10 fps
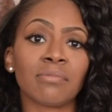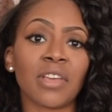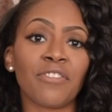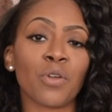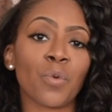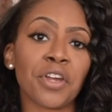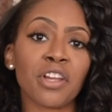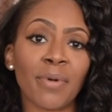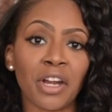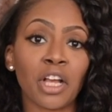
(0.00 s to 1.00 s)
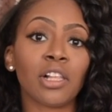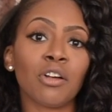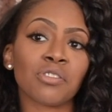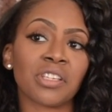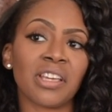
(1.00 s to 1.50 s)
if you're worried about it
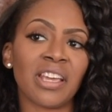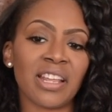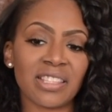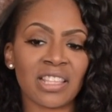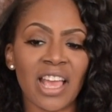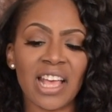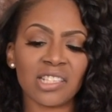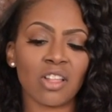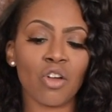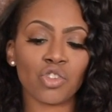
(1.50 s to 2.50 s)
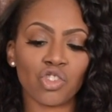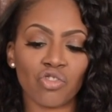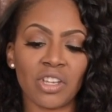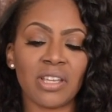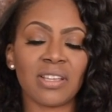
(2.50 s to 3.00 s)
closing, it has long
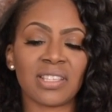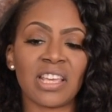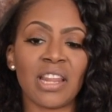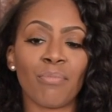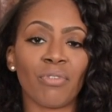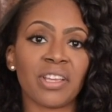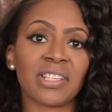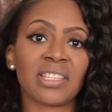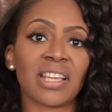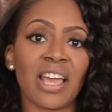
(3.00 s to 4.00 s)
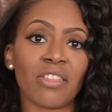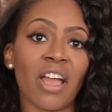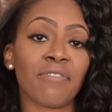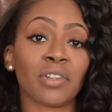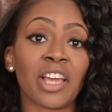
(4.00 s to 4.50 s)
strings and it brings it together,
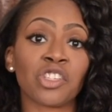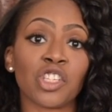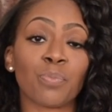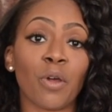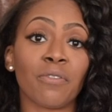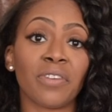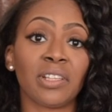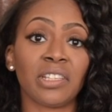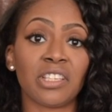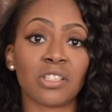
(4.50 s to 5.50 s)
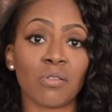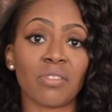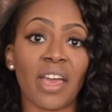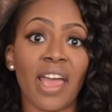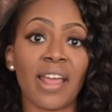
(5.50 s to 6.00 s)
I feel like, just perfectly so
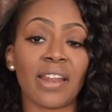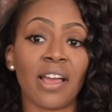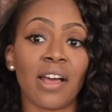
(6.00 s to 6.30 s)
that